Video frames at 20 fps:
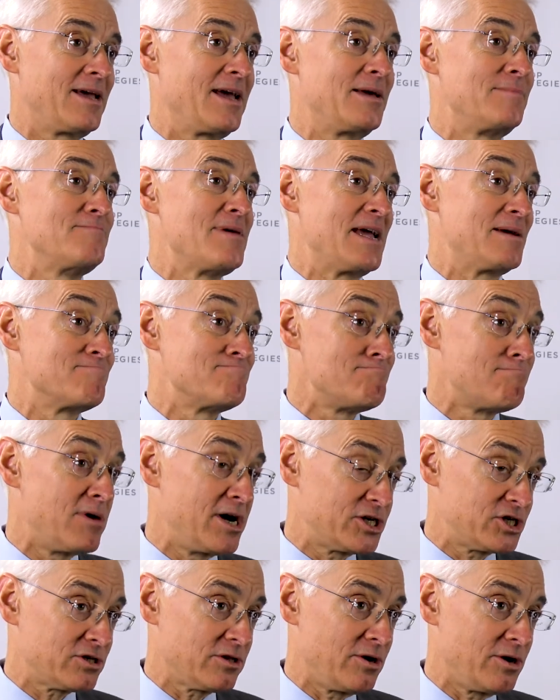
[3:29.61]
and make
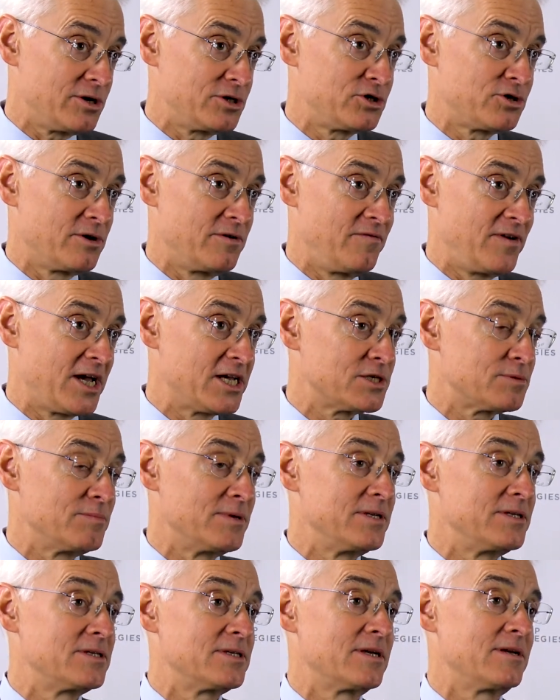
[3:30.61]
much larger
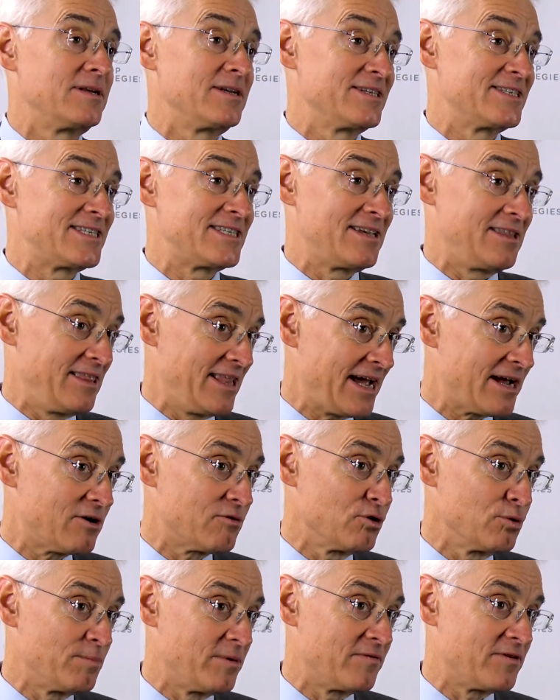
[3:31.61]
investments in a select
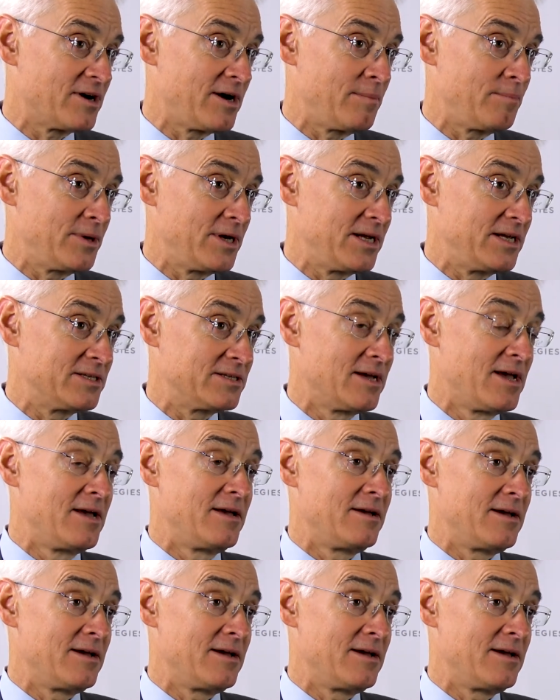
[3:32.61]
group of companies,